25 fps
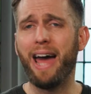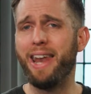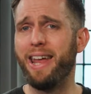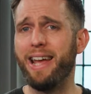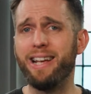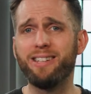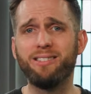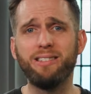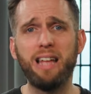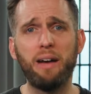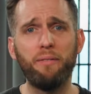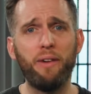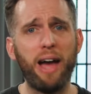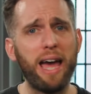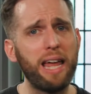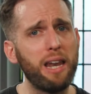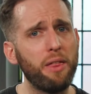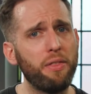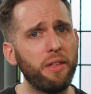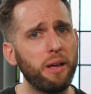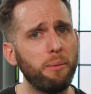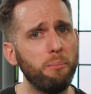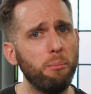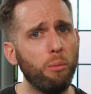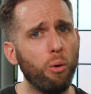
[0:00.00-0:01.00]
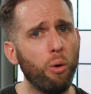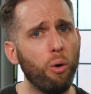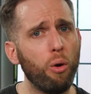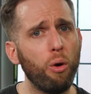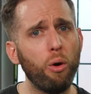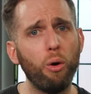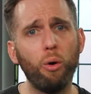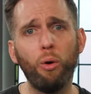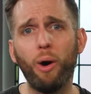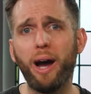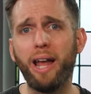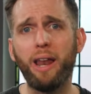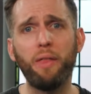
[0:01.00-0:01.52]
And it is never anything
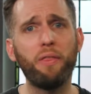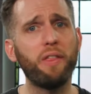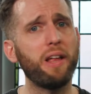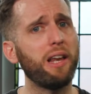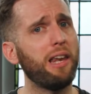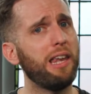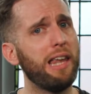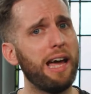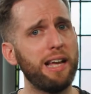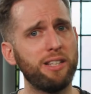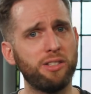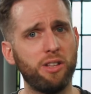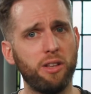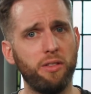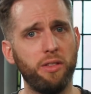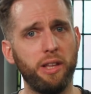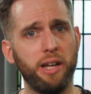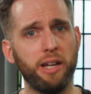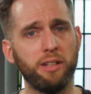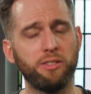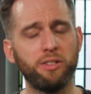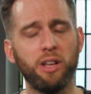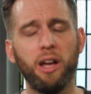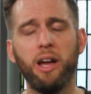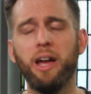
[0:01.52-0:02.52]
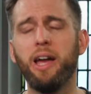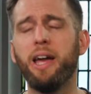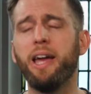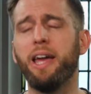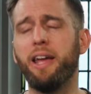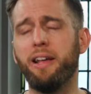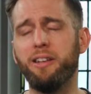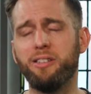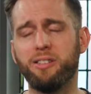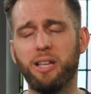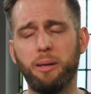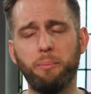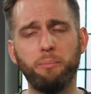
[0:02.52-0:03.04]
more or anything less than this.
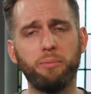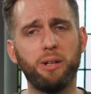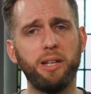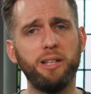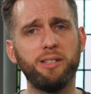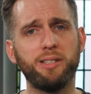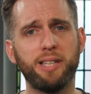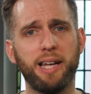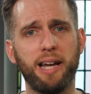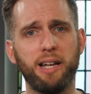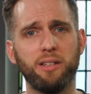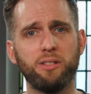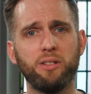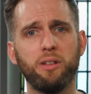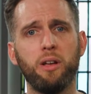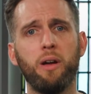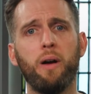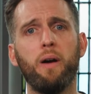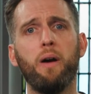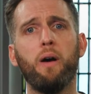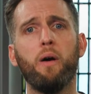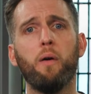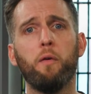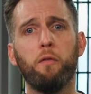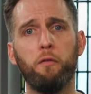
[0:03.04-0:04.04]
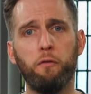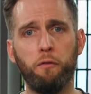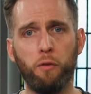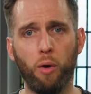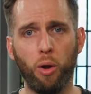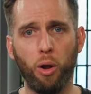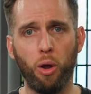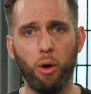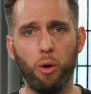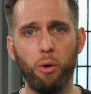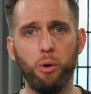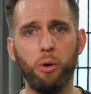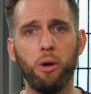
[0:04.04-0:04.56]
He simply says,
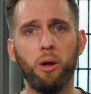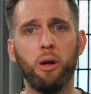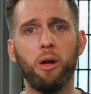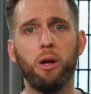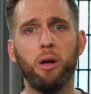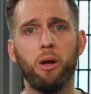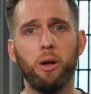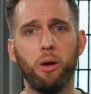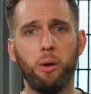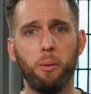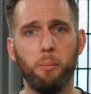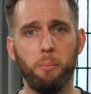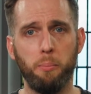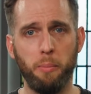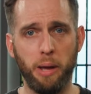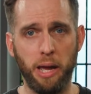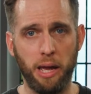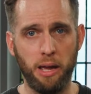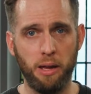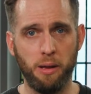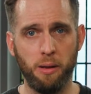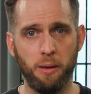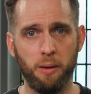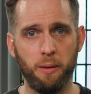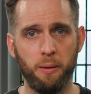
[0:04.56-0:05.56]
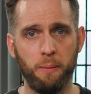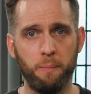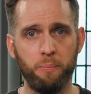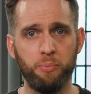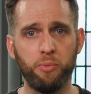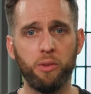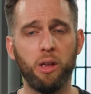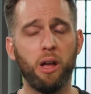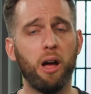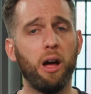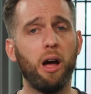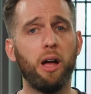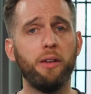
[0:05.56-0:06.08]
follow me.
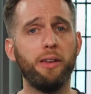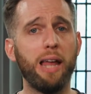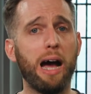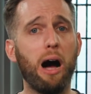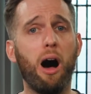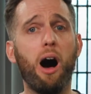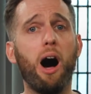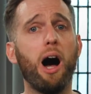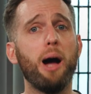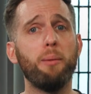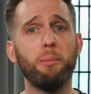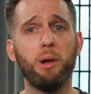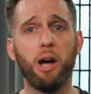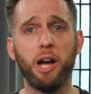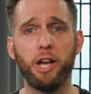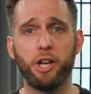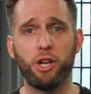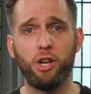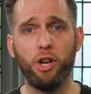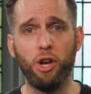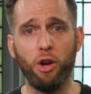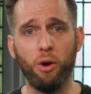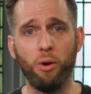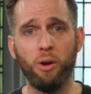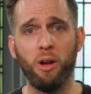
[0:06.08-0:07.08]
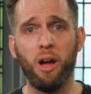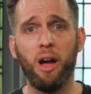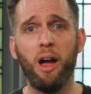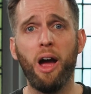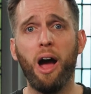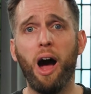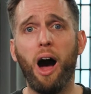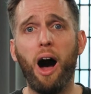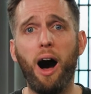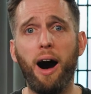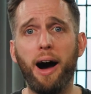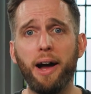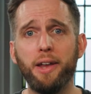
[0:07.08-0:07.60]
Now, I'm like you.
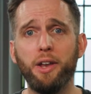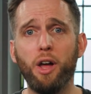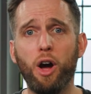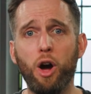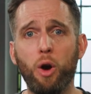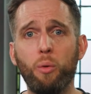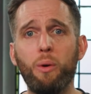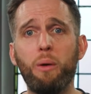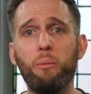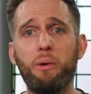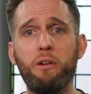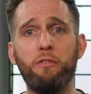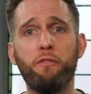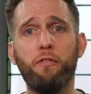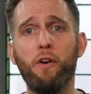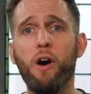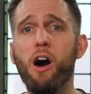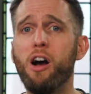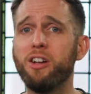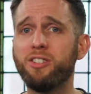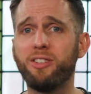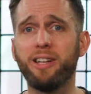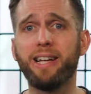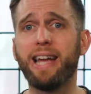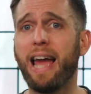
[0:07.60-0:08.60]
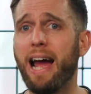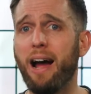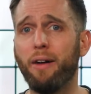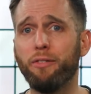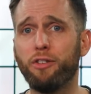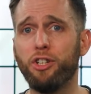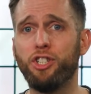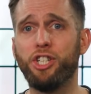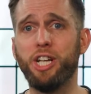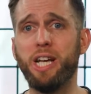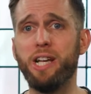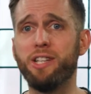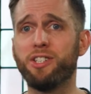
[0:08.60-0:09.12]
I know when we first
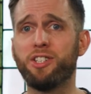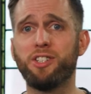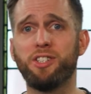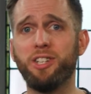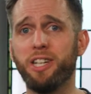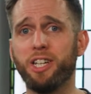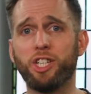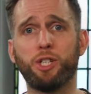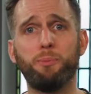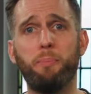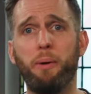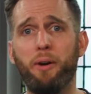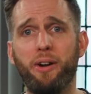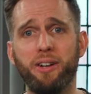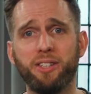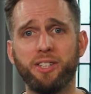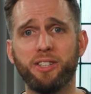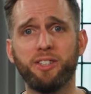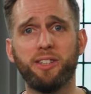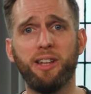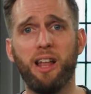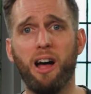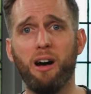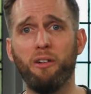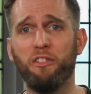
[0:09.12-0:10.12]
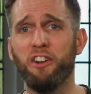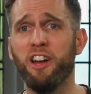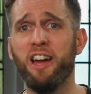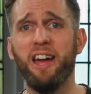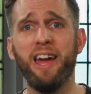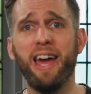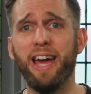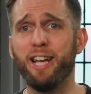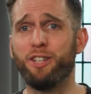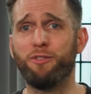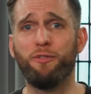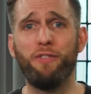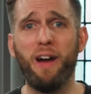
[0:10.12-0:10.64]
encounter Jesus and experience his love,
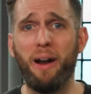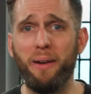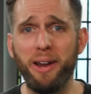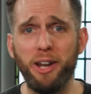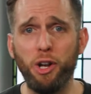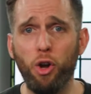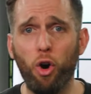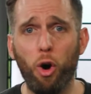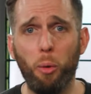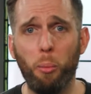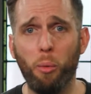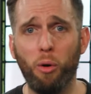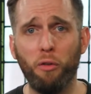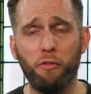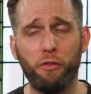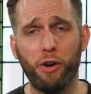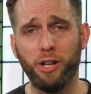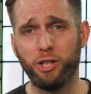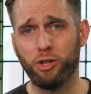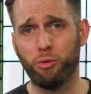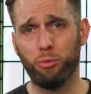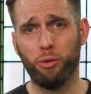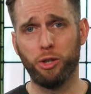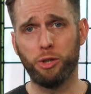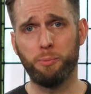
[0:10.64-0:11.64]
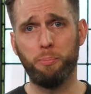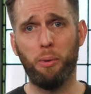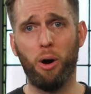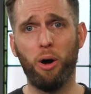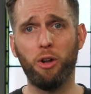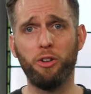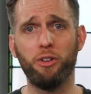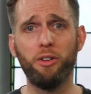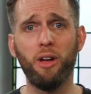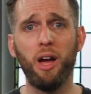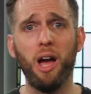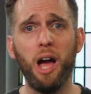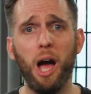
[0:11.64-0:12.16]
it's very normal for us to
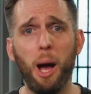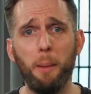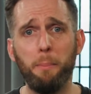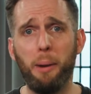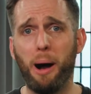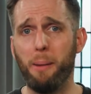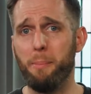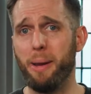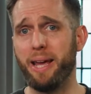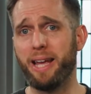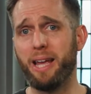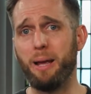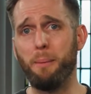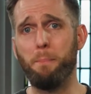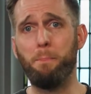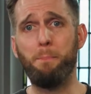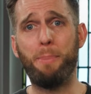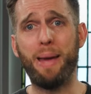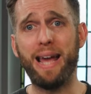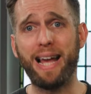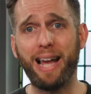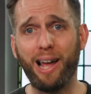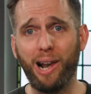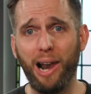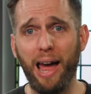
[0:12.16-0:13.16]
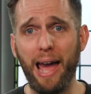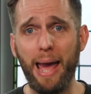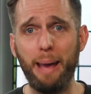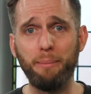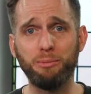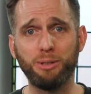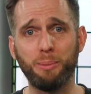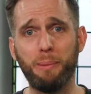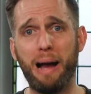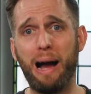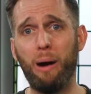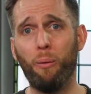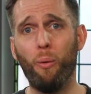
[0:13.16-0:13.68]
respond by making big
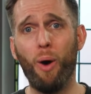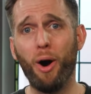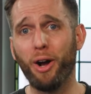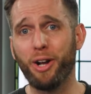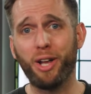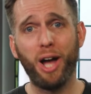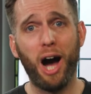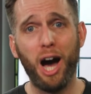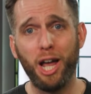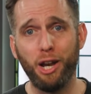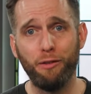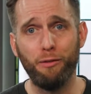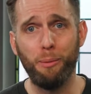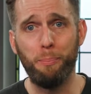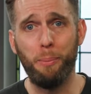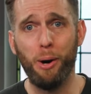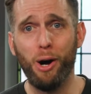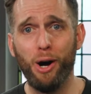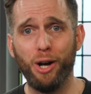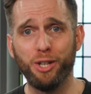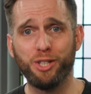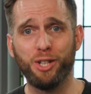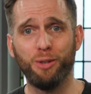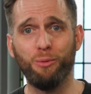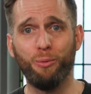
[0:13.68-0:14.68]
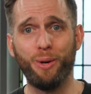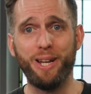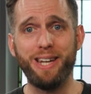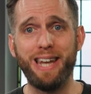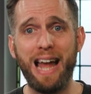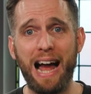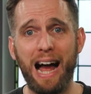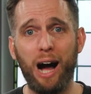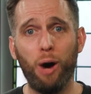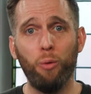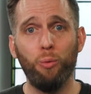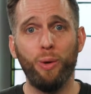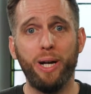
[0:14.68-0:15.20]
claims about what kind of a person we
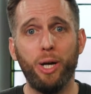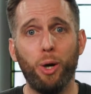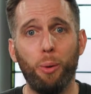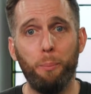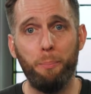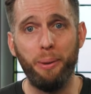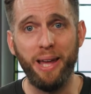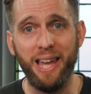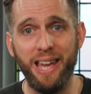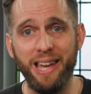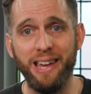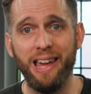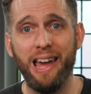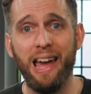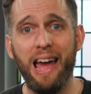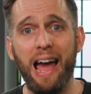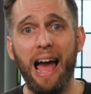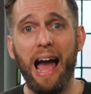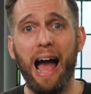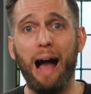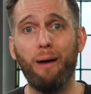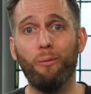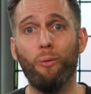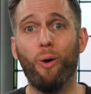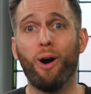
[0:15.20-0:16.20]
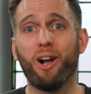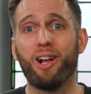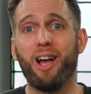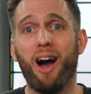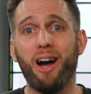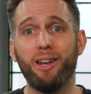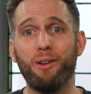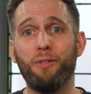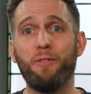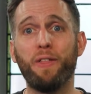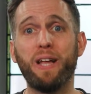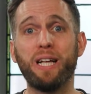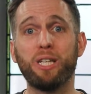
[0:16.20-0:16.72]
now will be and what
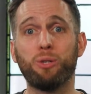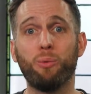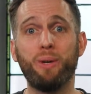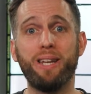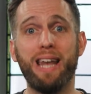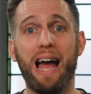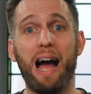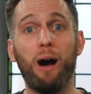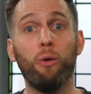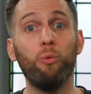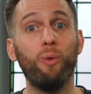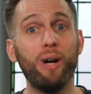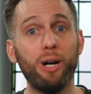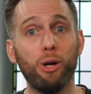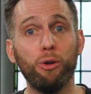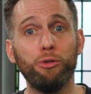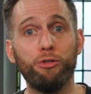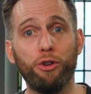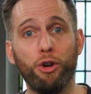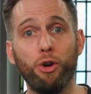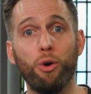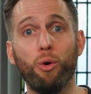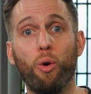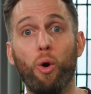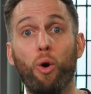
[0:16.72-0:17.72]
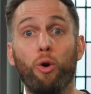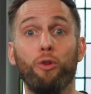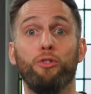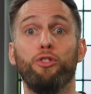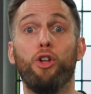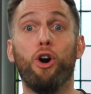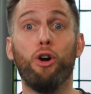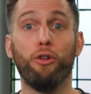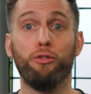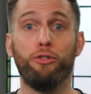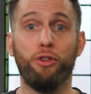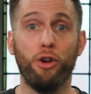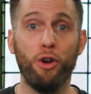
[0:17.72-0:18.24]
kind of things we now will do or
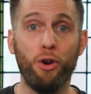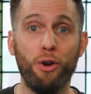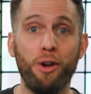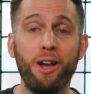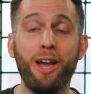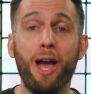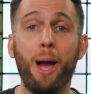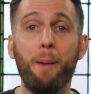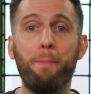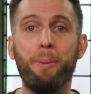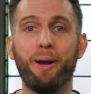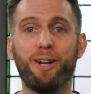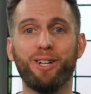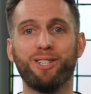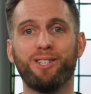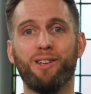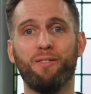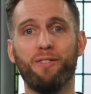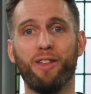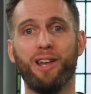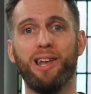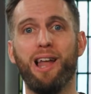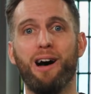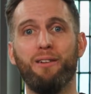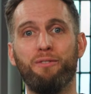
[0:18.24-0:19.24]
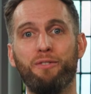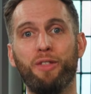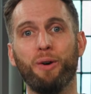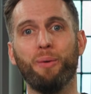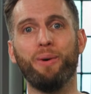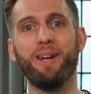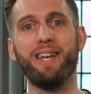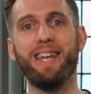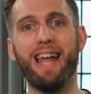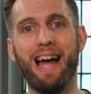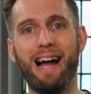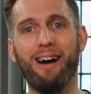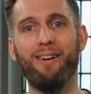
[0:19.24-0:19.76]
not do because of the love that
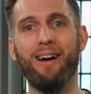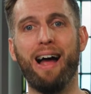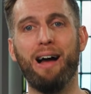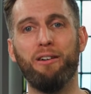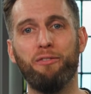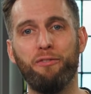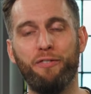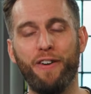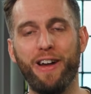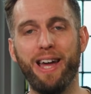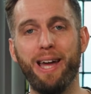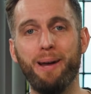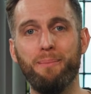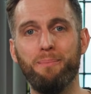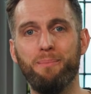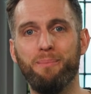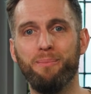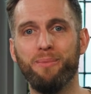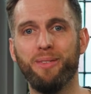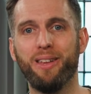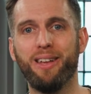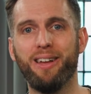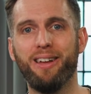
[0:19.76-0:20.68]
we now have for him.